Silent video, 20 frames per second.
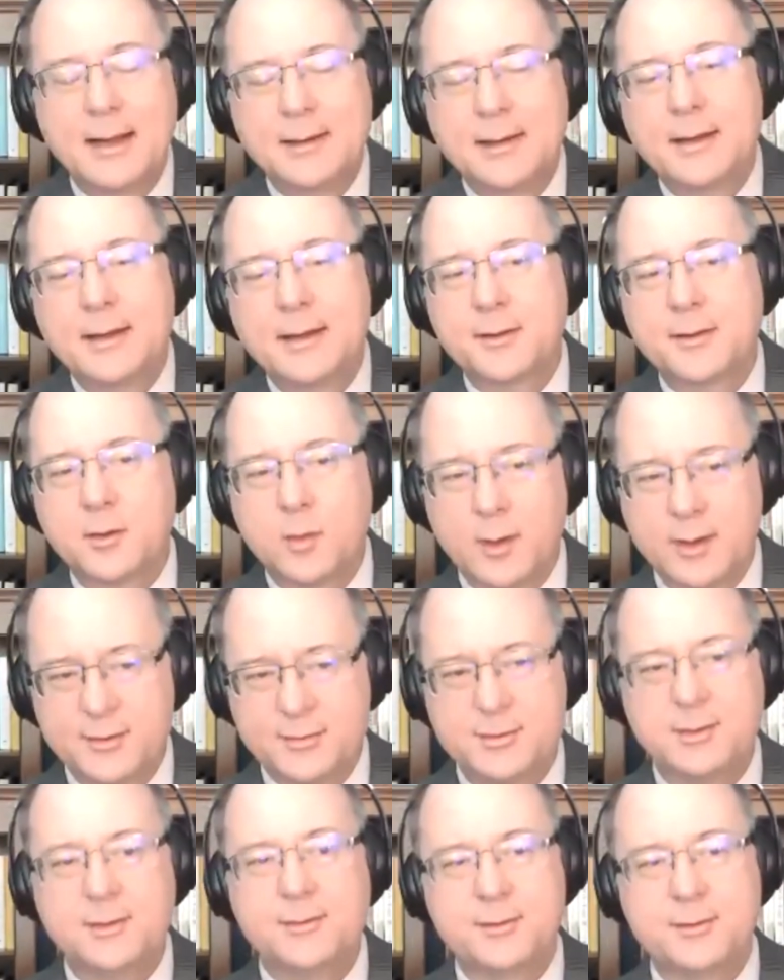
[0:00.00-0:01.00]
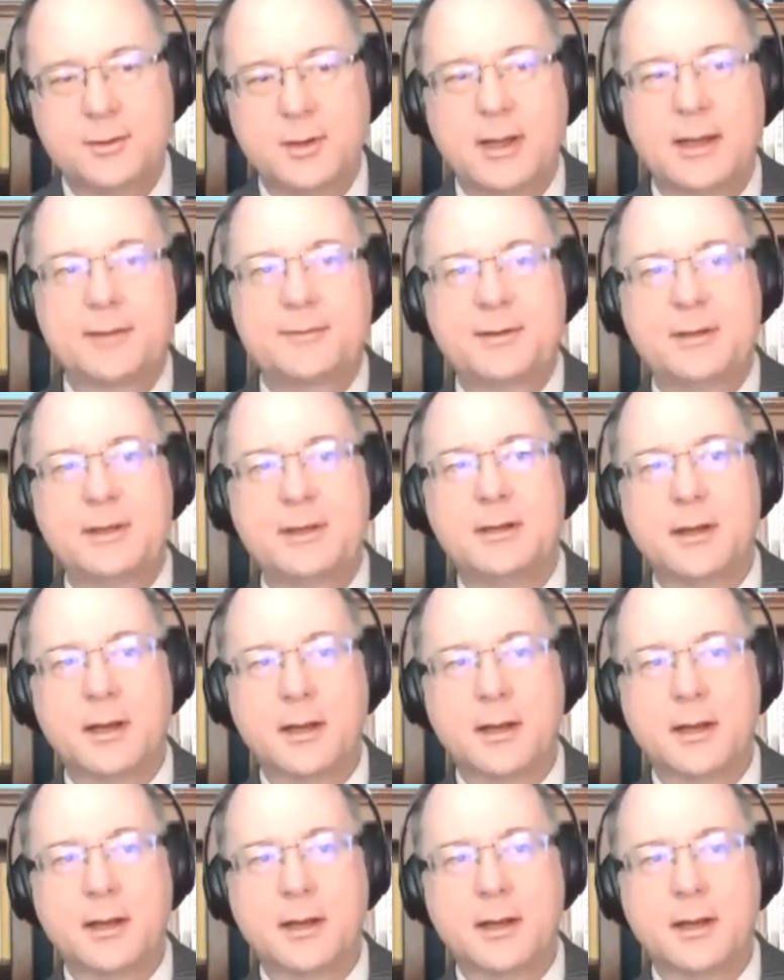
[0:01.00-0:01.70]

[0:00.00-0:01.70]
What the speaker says: a lot of the questions you're asking